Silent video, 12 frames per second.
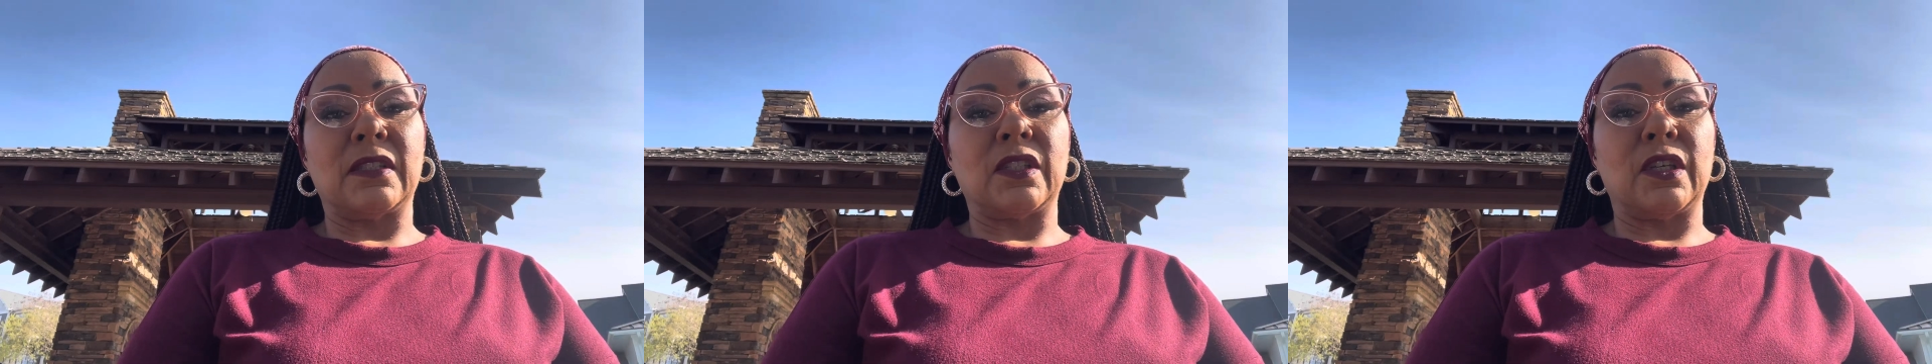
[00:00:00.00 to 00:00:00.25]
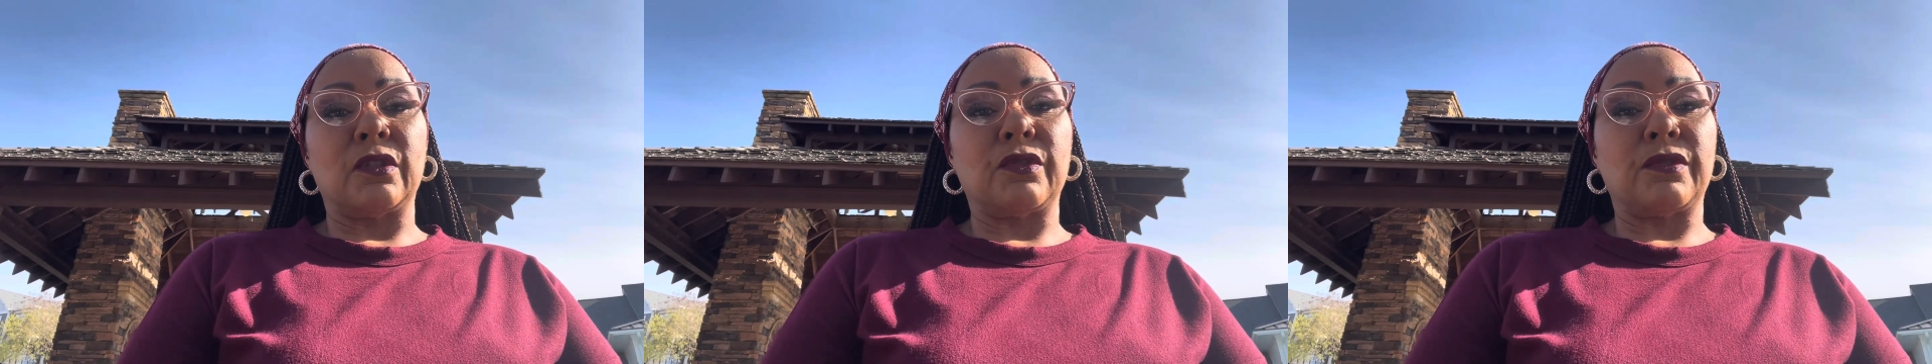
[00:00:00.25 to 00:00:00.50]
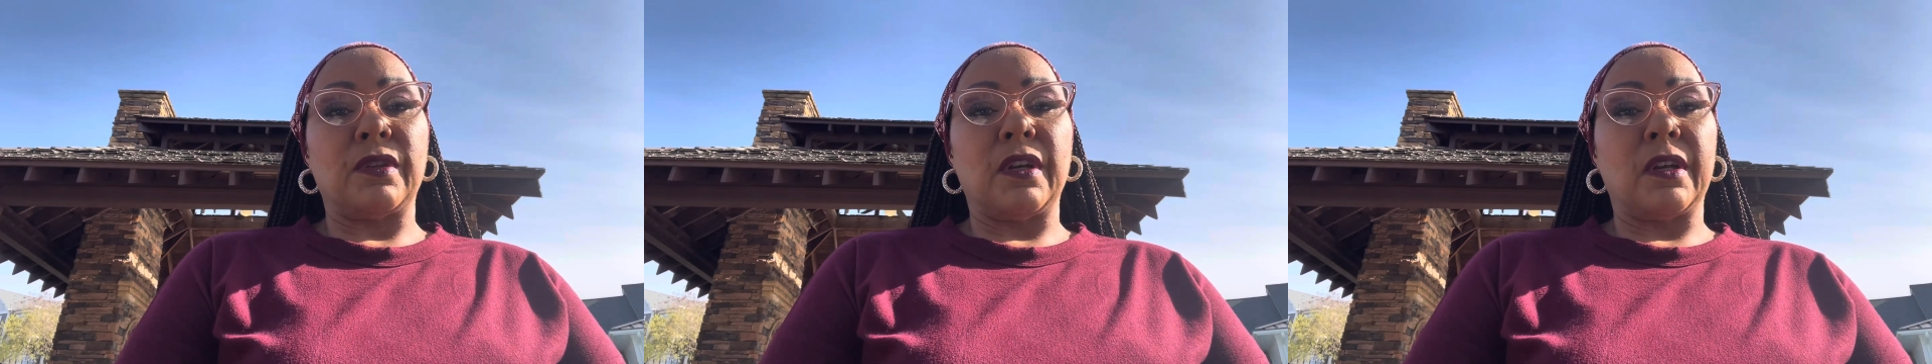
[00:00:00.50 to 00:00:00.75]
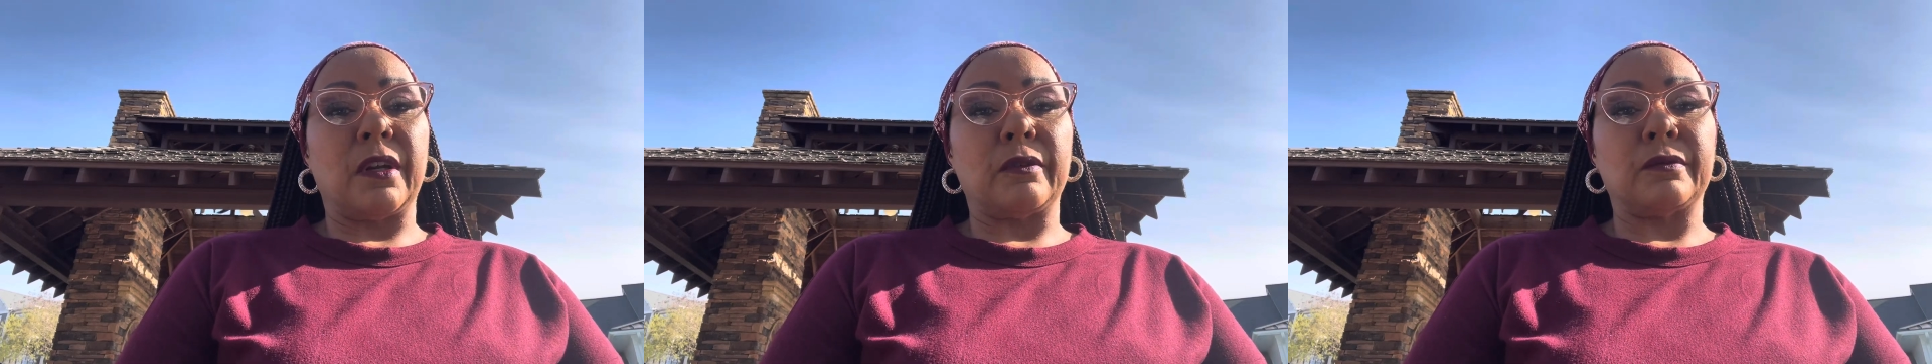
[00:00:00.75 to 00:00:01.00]
since,
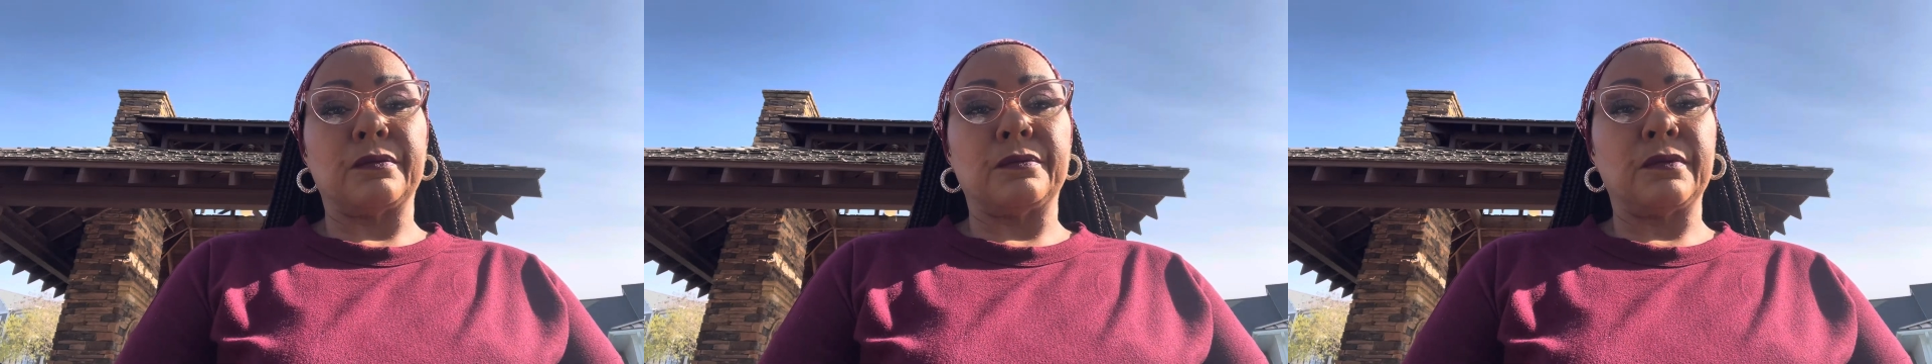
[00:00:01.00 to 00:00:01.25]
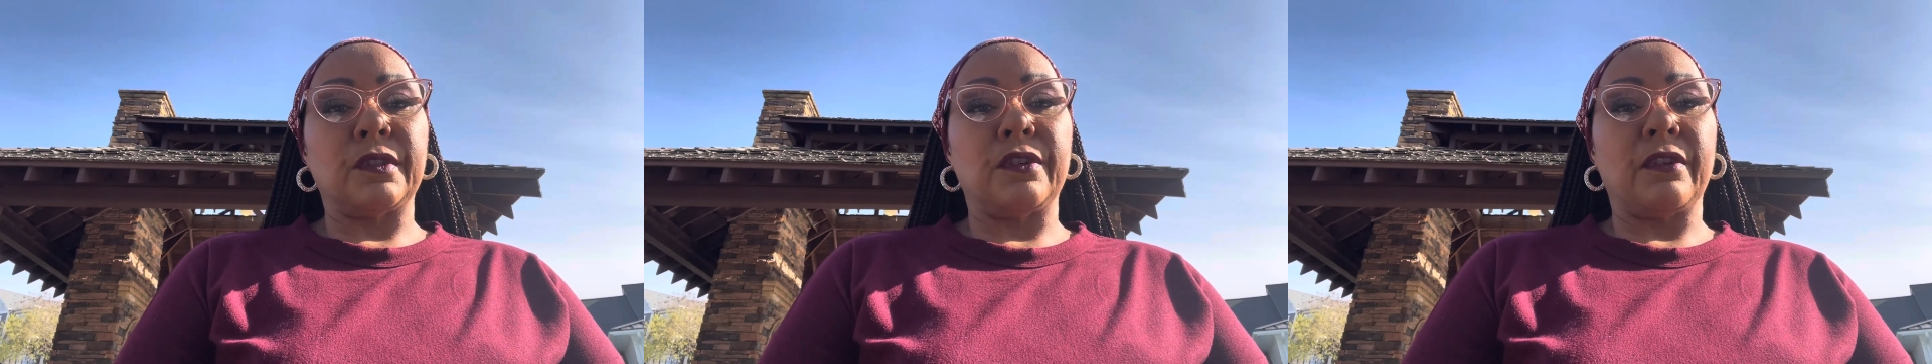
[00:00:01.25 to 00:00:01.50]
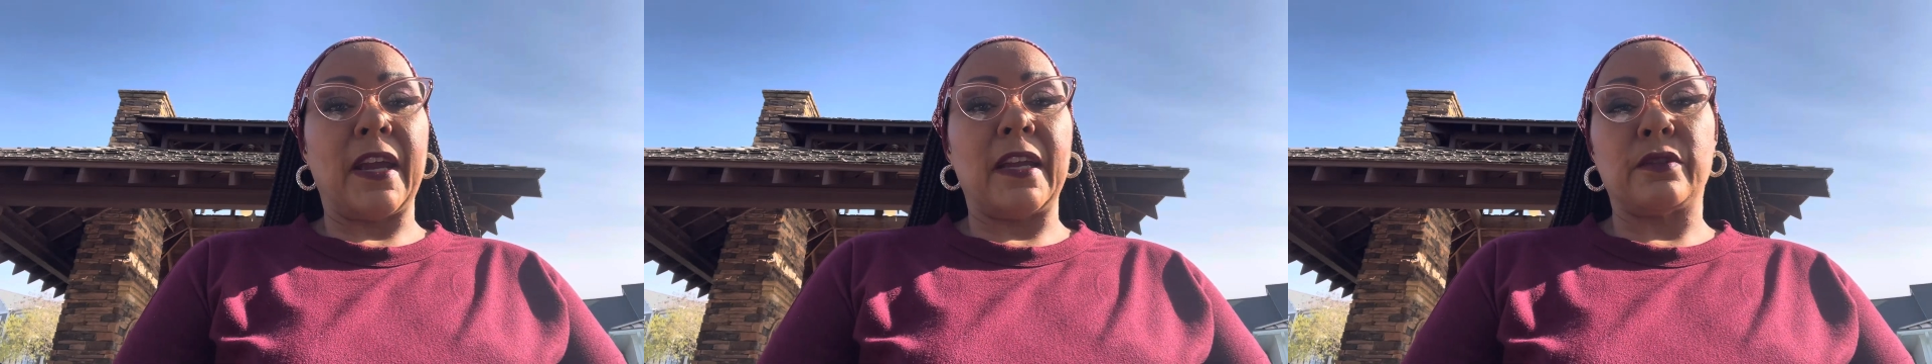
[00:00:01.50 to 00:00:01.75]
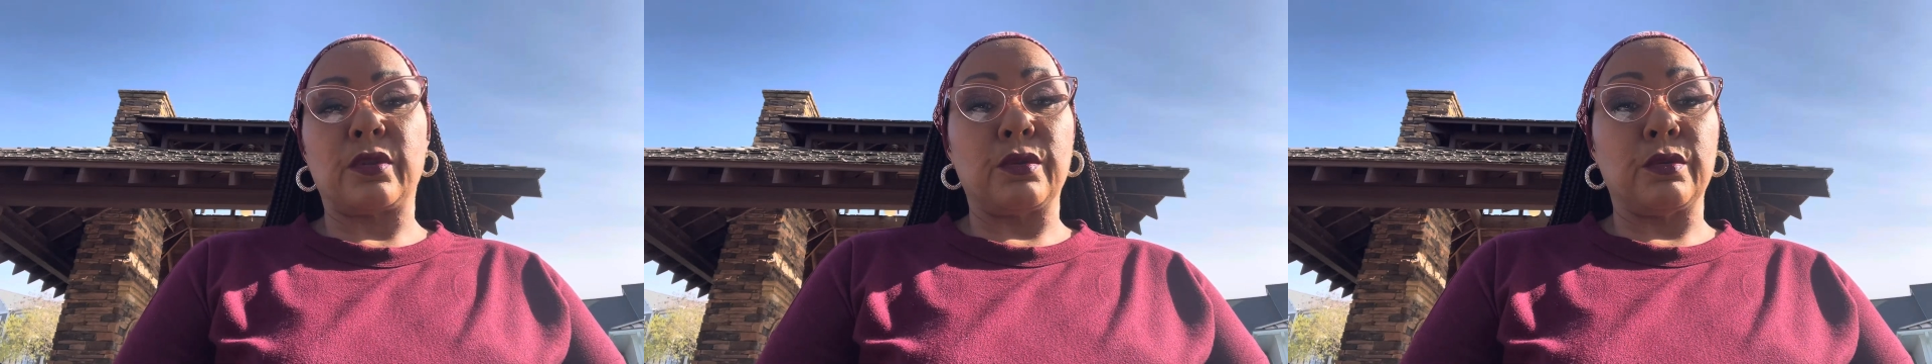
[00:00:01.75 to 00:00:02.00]

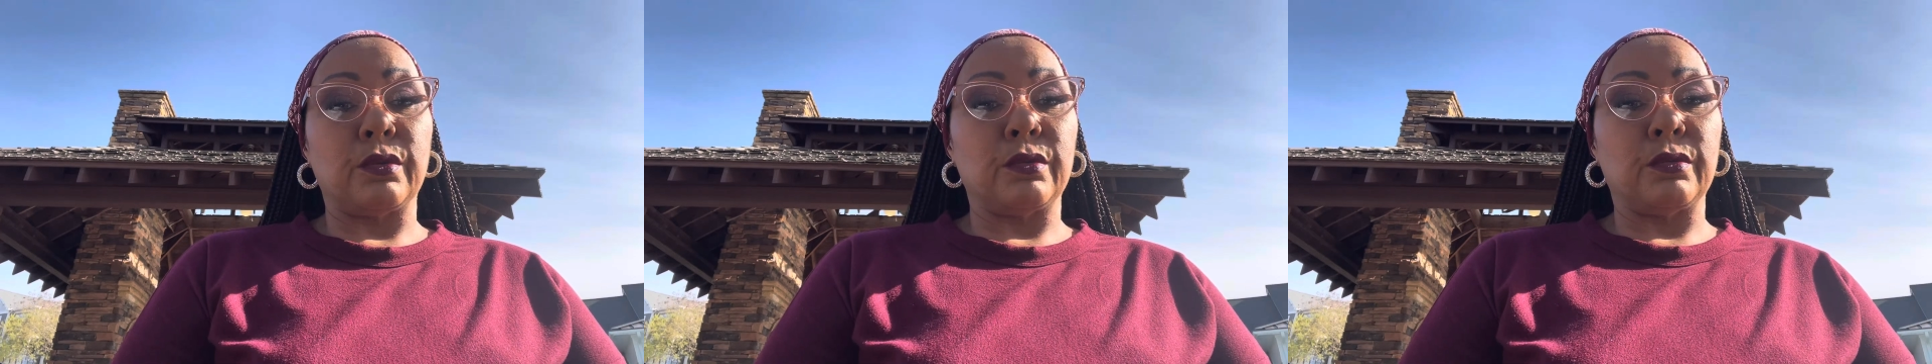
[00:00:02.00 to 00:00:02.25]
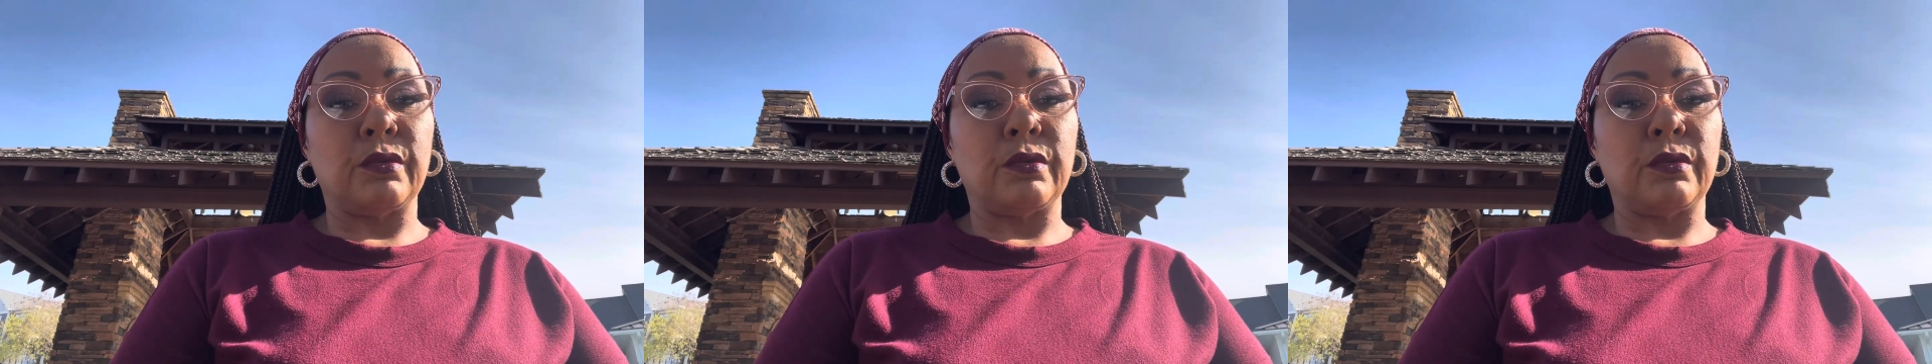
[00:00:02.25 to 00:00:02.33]
grade school.